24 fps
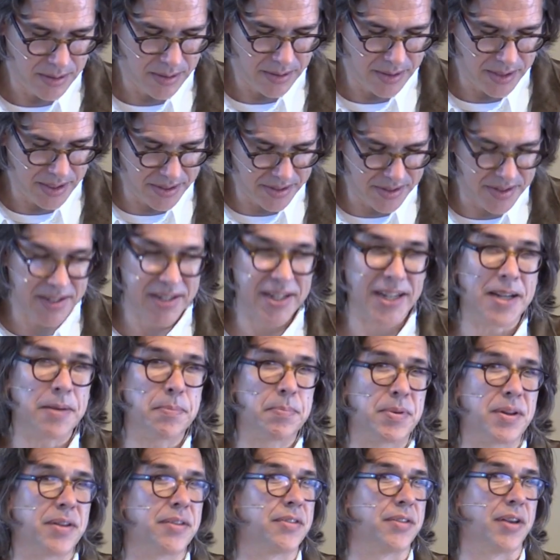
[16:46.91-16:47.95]
this
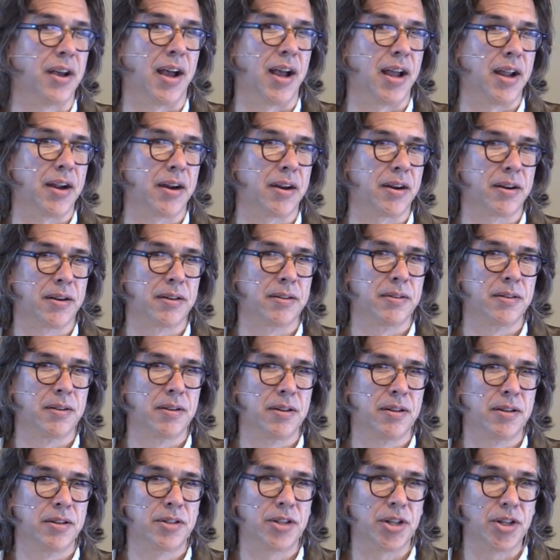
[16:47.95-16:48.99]
deep desire
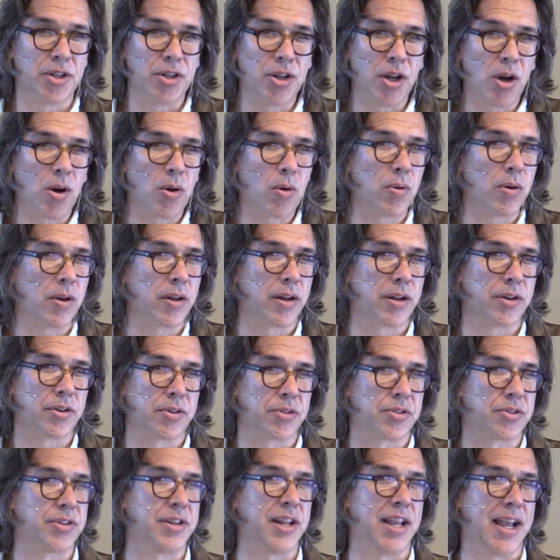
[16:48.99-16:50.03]
to know and
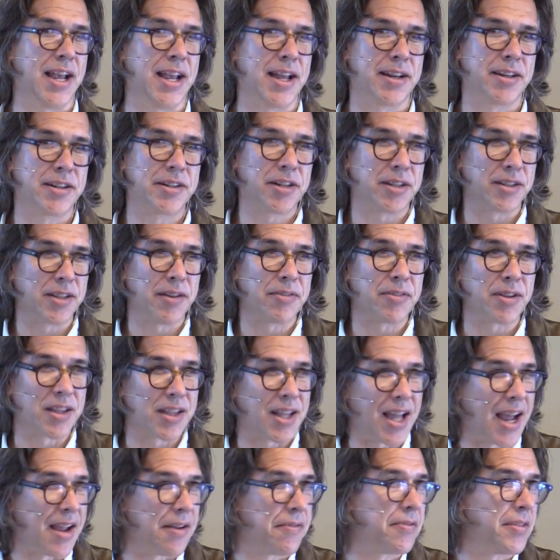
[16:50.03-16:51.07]
understand, to live a
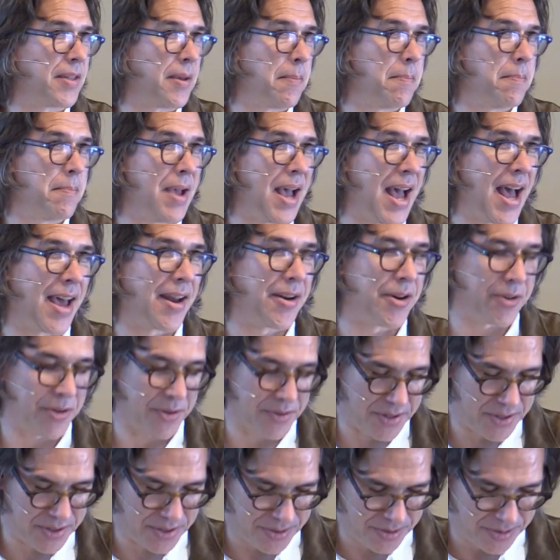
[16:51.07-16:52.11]
life that
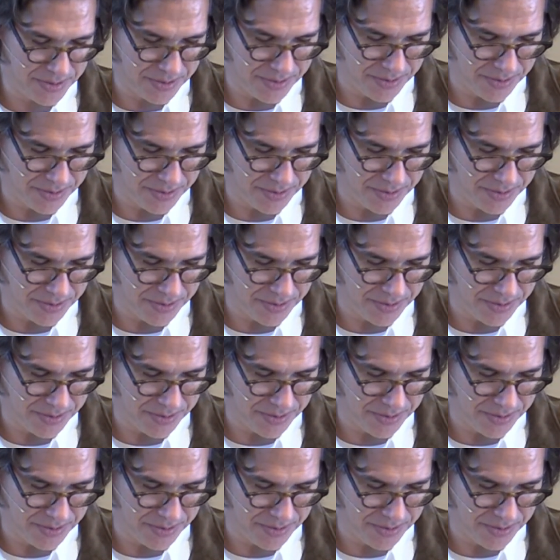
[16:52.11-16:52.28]
matters.